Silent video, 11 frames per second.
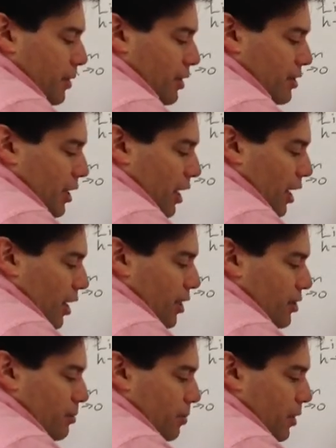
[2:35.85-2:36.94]
plus
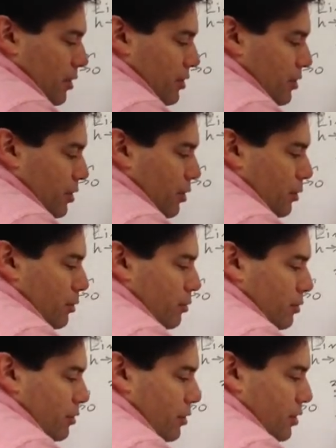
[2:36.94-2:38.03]
h plus
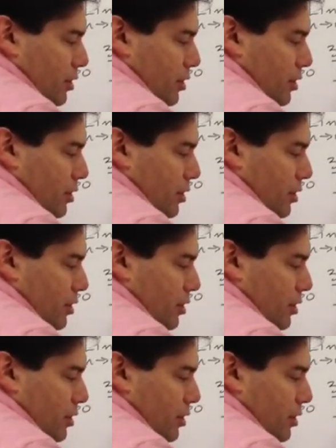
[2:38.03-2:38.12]
2